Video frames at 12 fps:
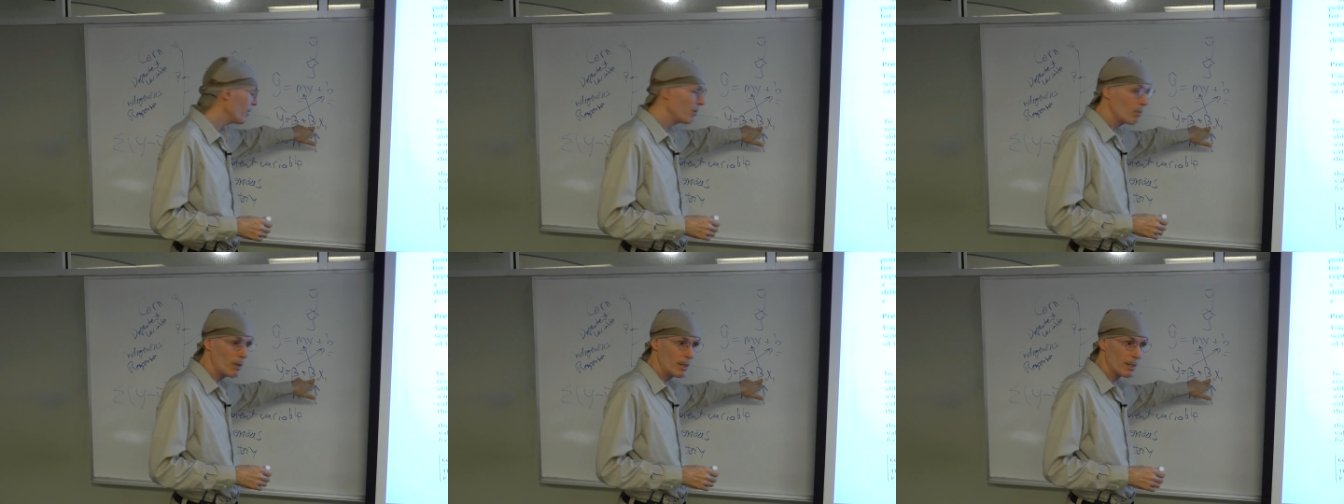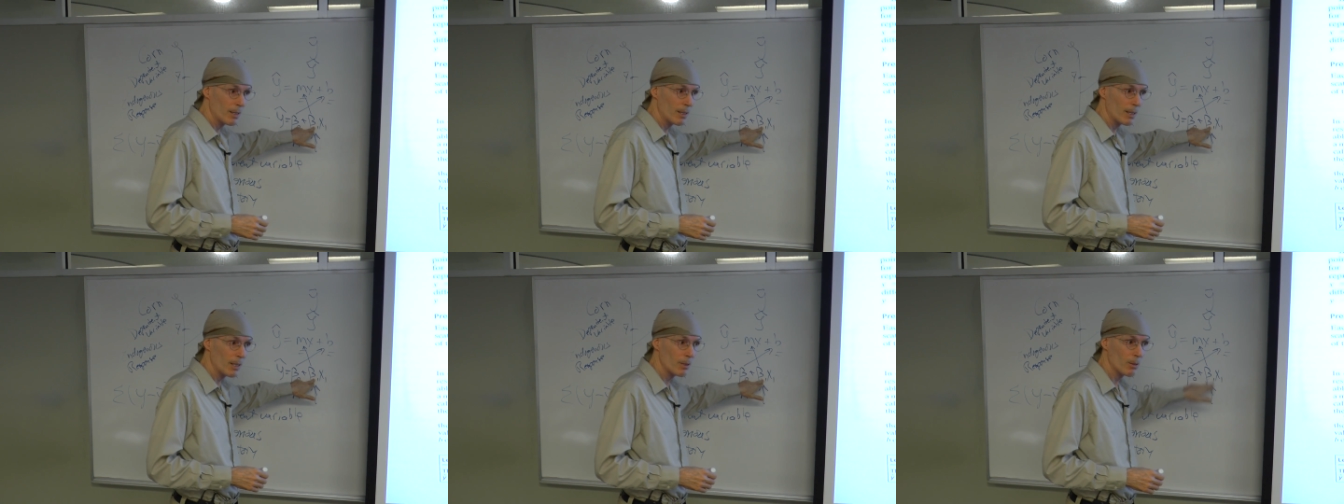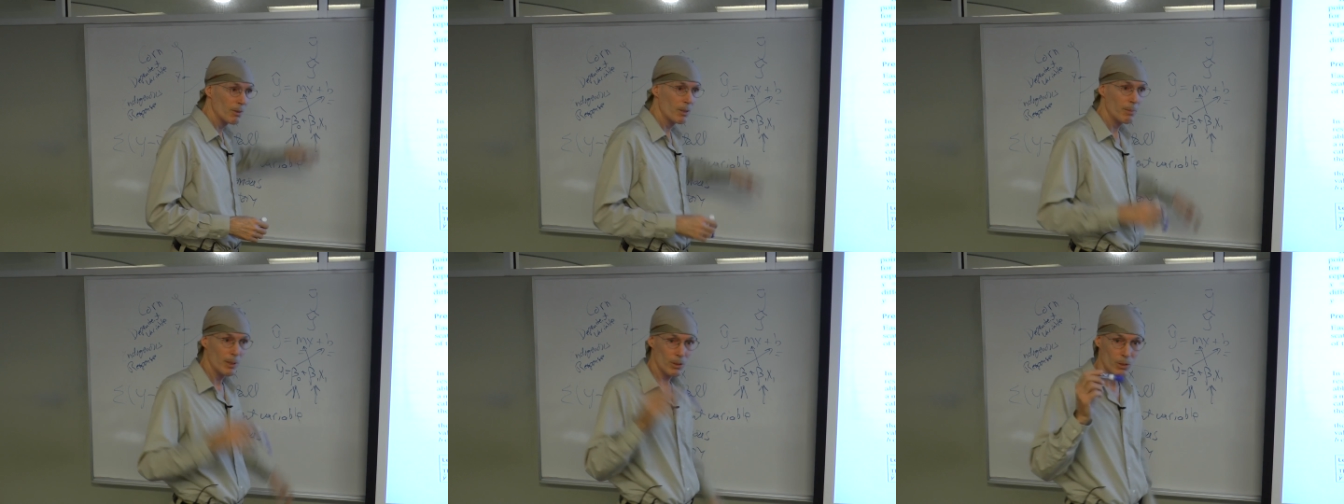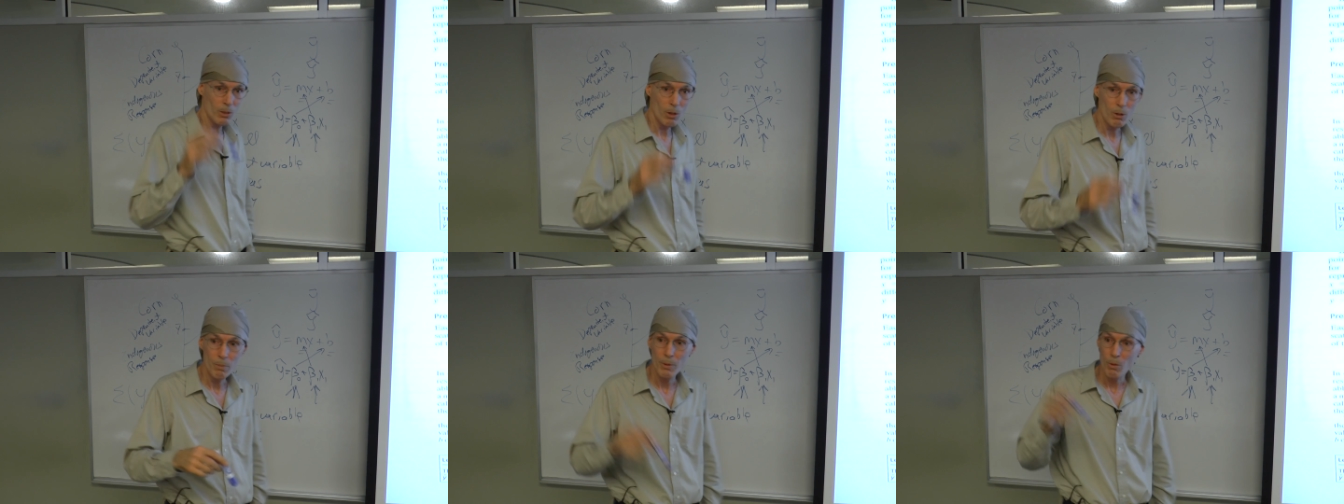1 is going to be a
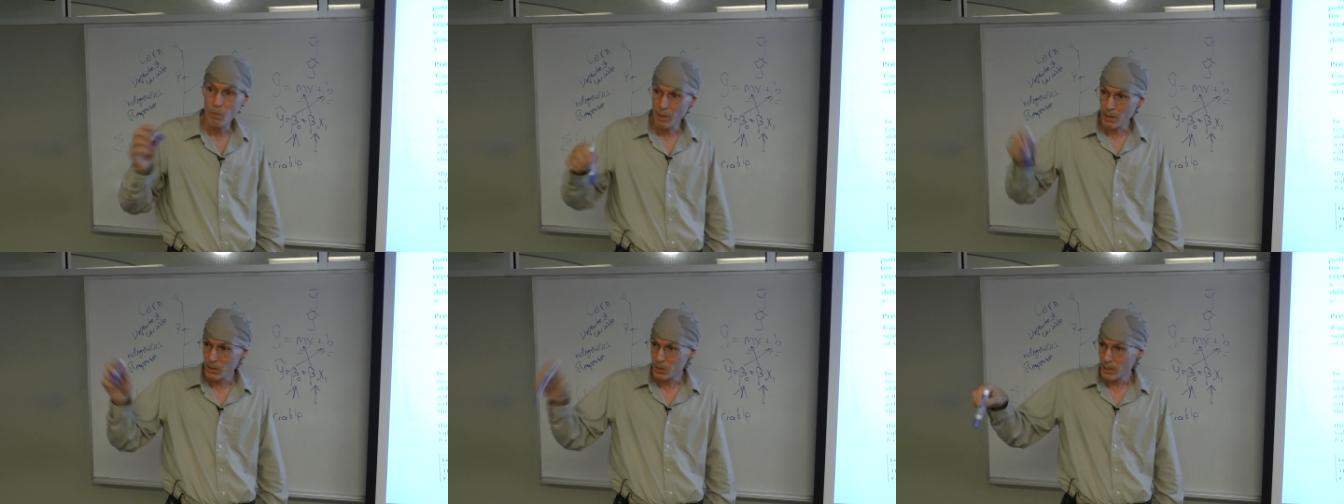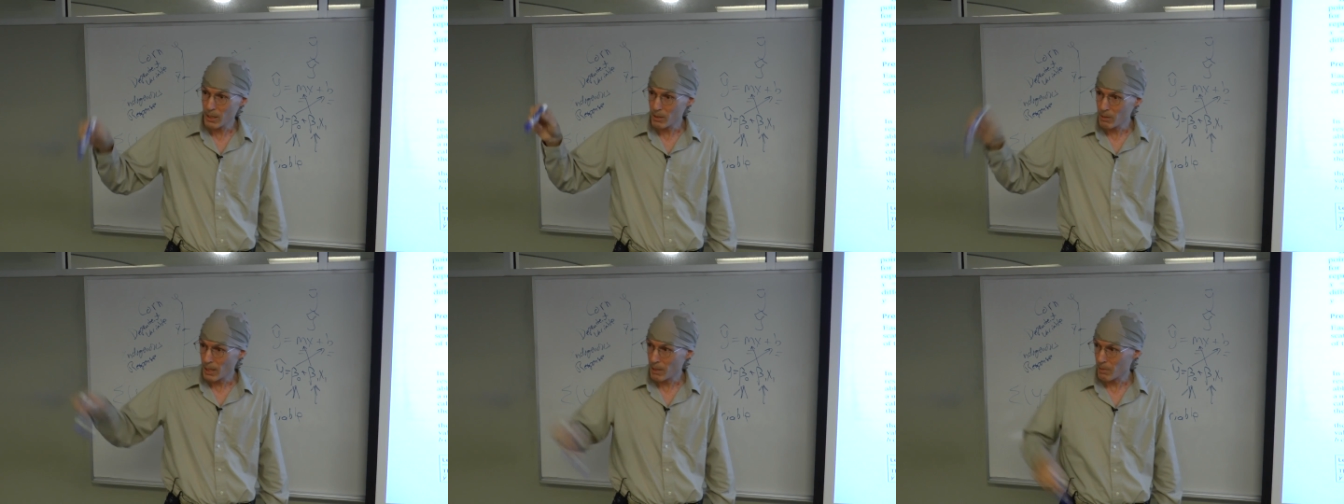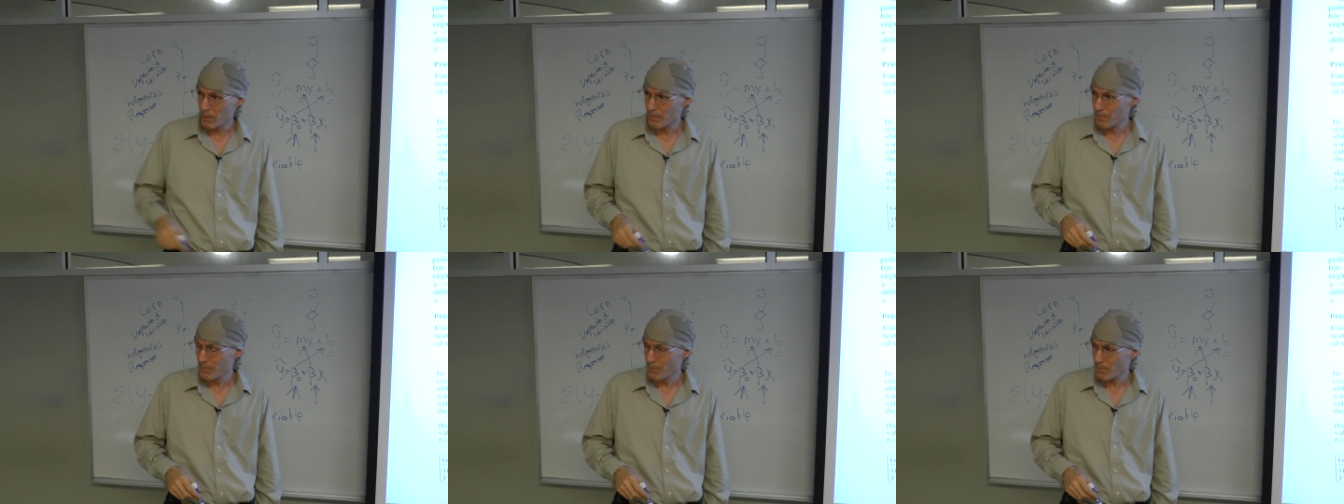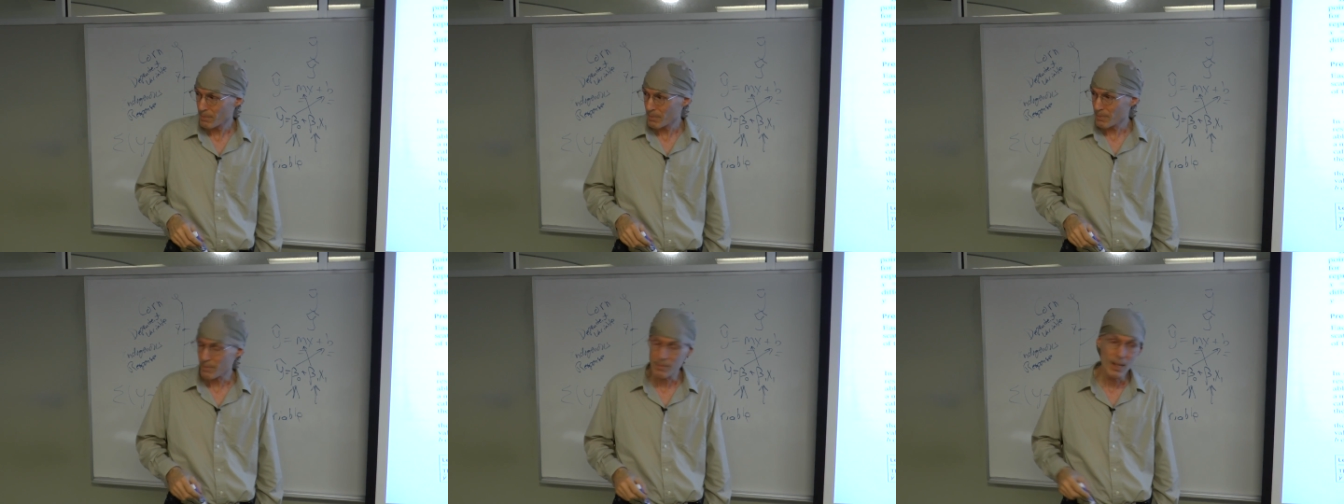slope with a standard error.
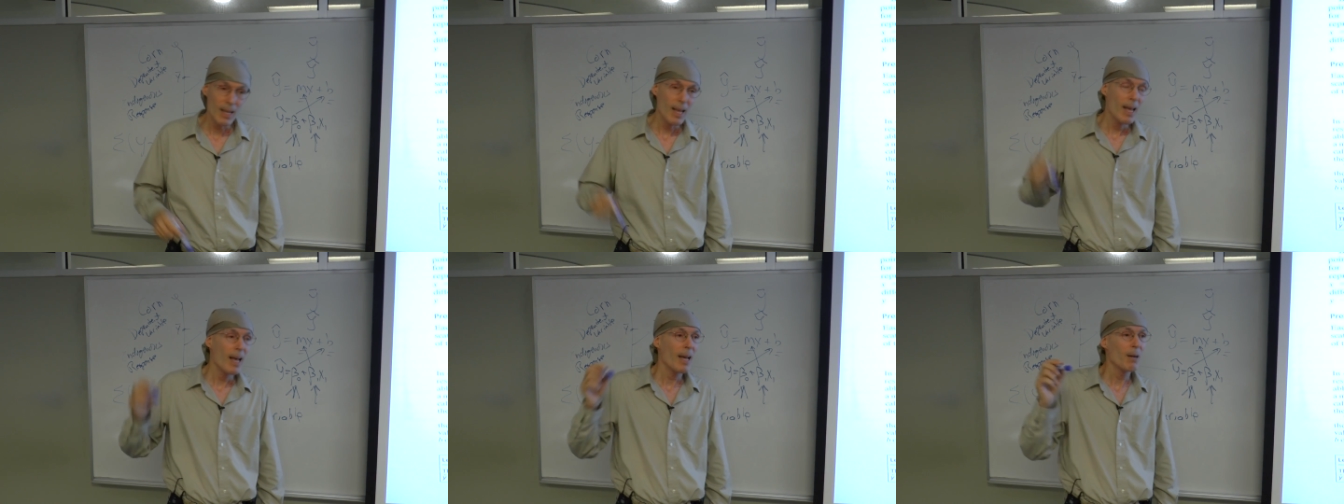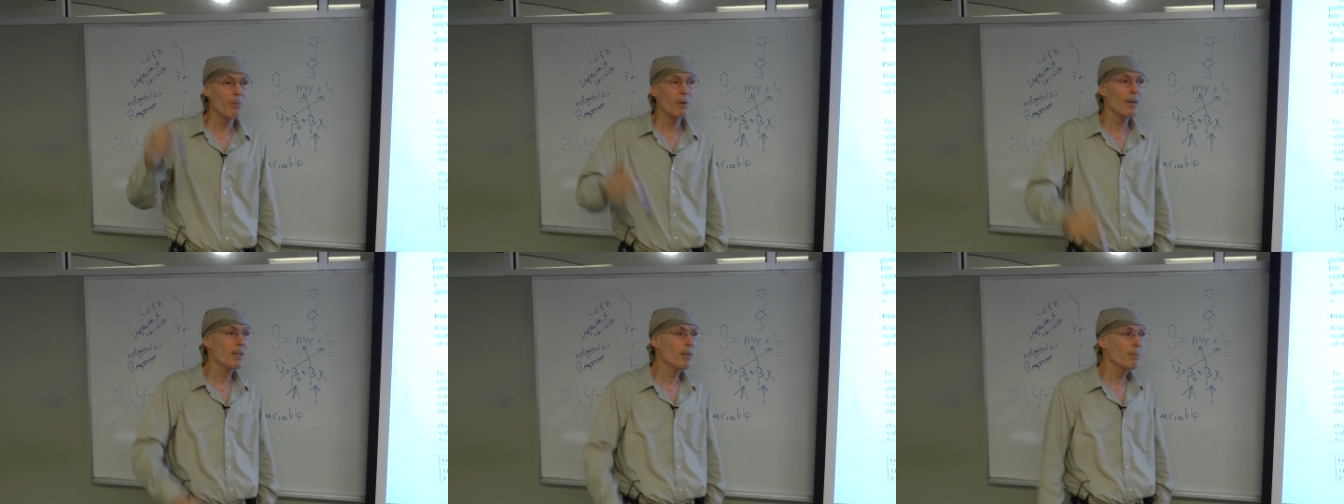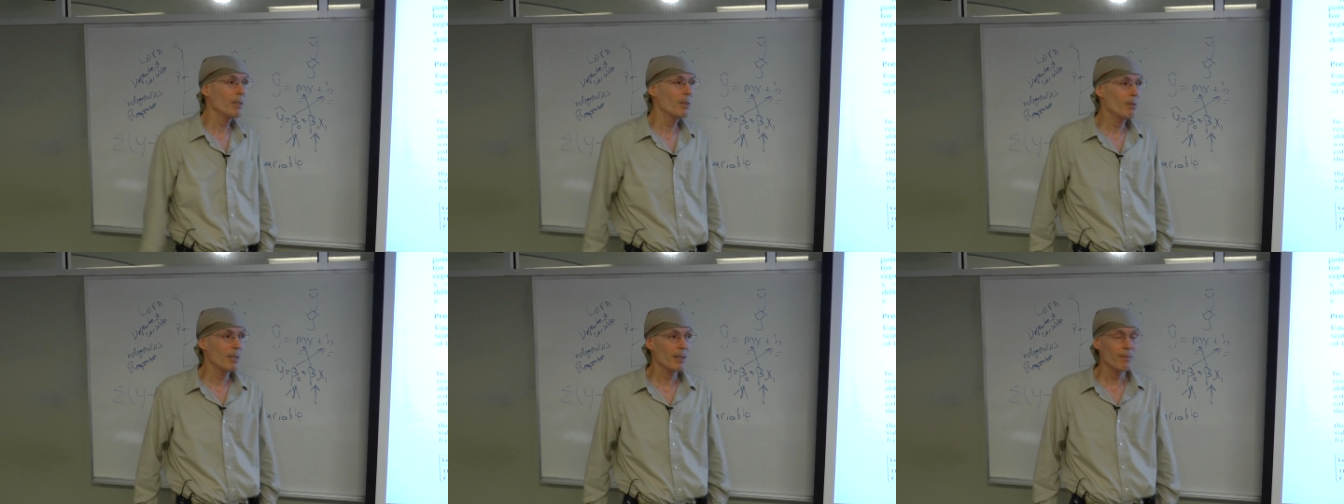And we're going to be doing a